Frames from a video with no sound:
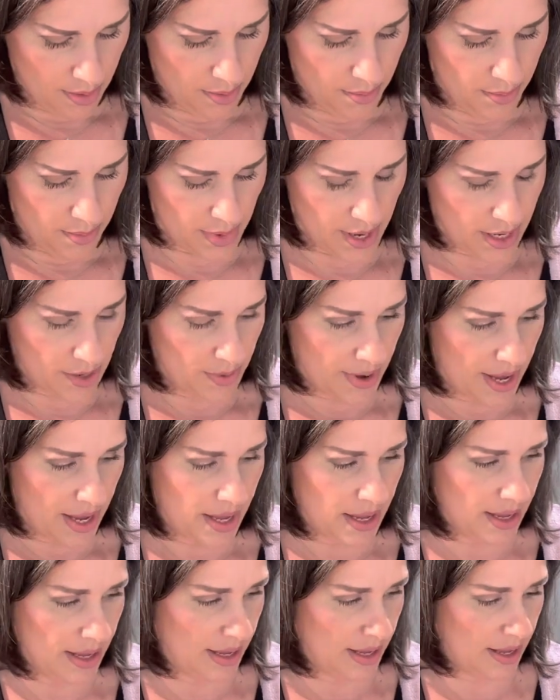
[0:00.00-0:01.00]
But anyway,
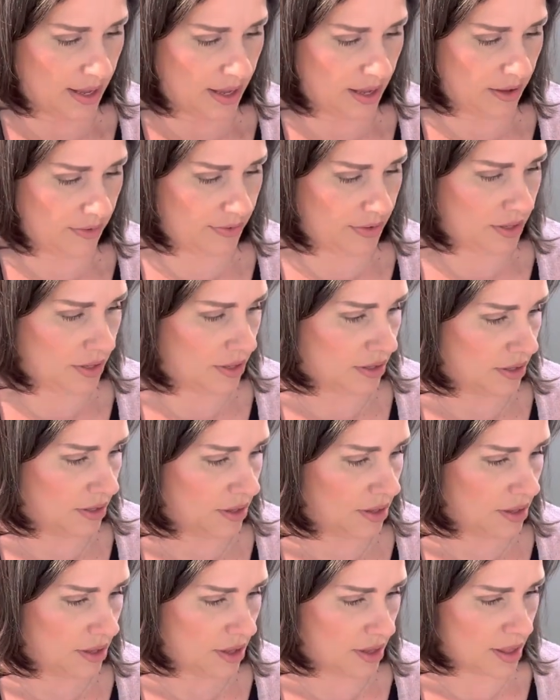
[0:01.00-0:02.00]
I
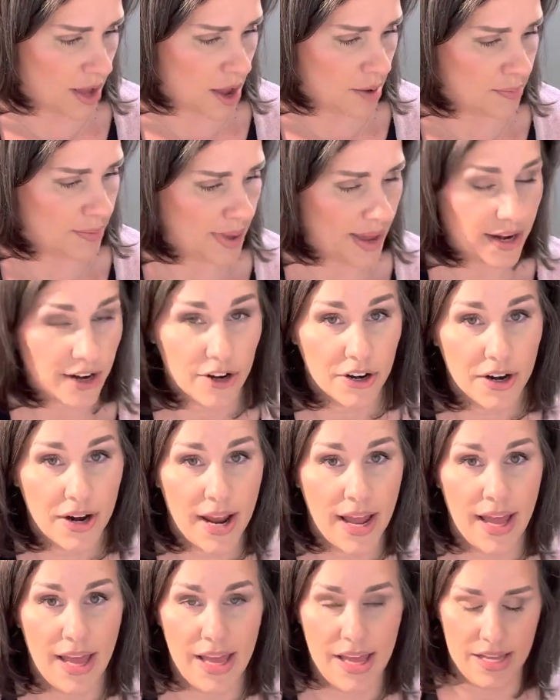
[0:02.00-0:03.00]
feel a lot better,
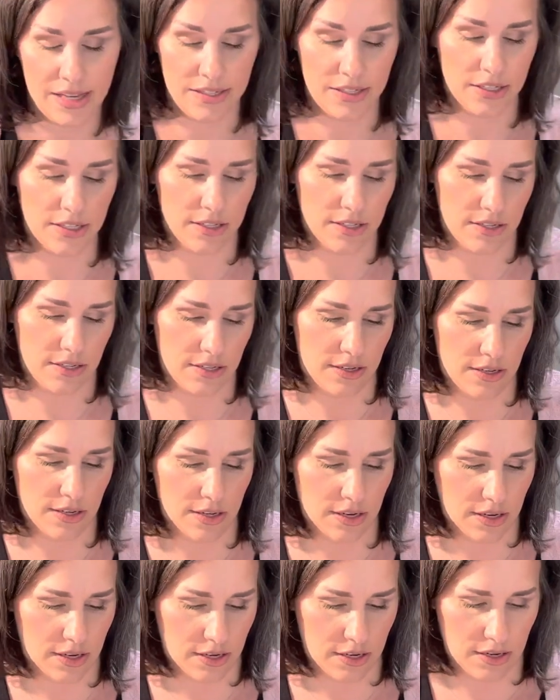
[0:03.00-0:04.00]
and
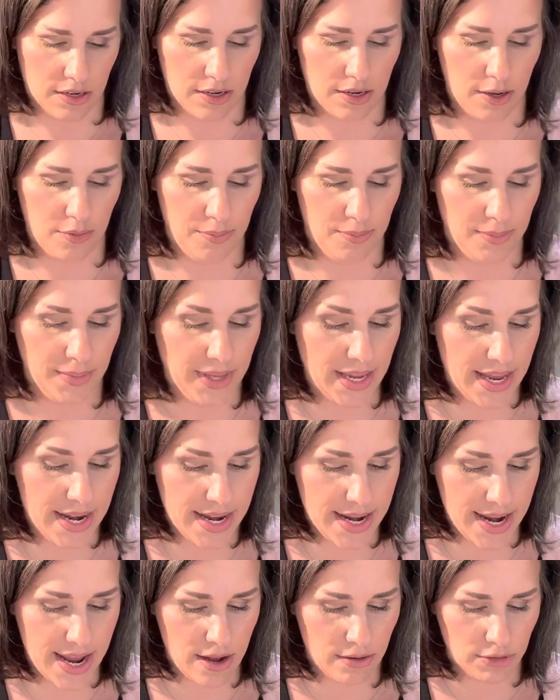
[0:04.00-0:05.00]
I'm
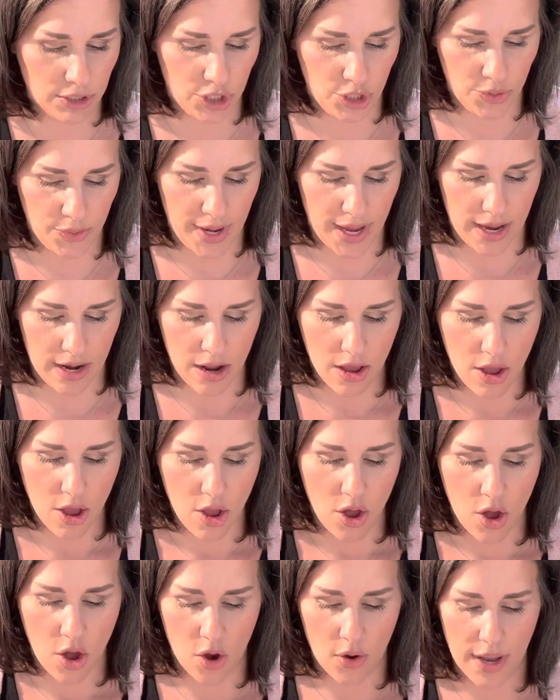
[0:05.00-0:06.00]
getting down to it.
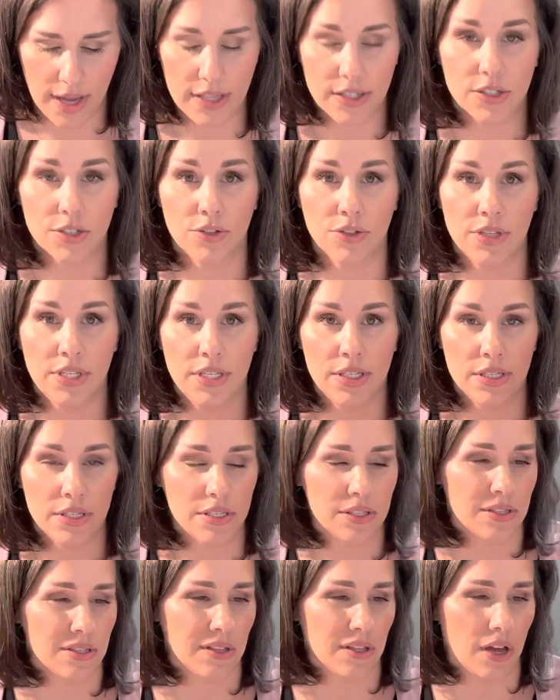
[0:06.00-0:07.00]
Okay, so
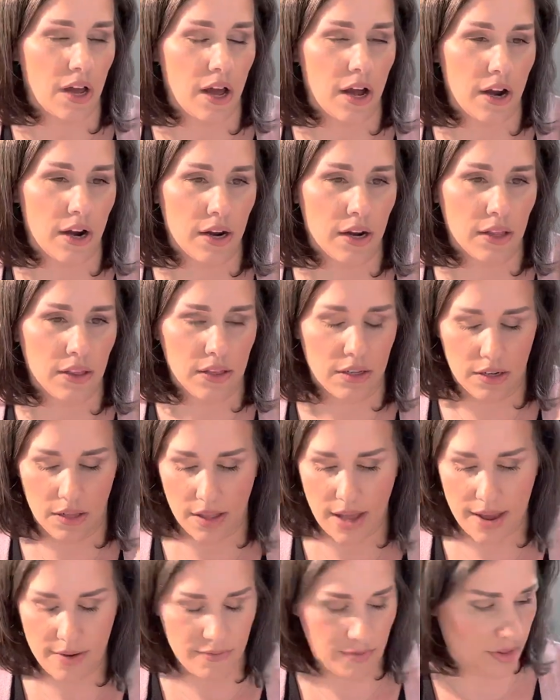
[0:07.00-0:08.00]
these are
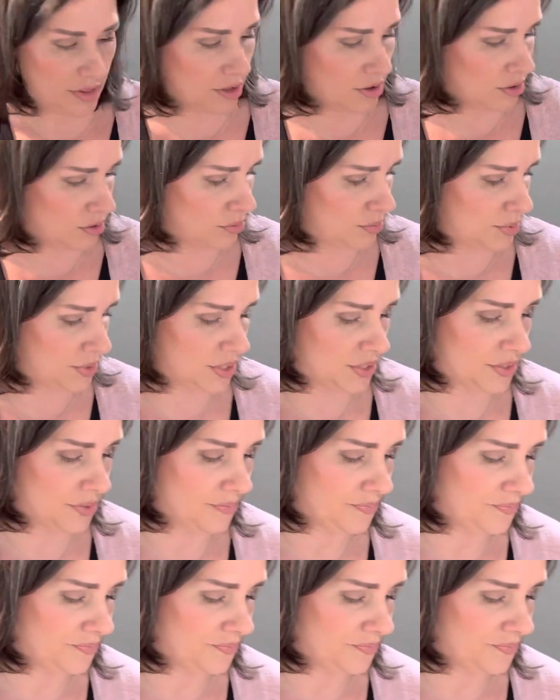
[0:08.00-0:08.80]
little envelopes,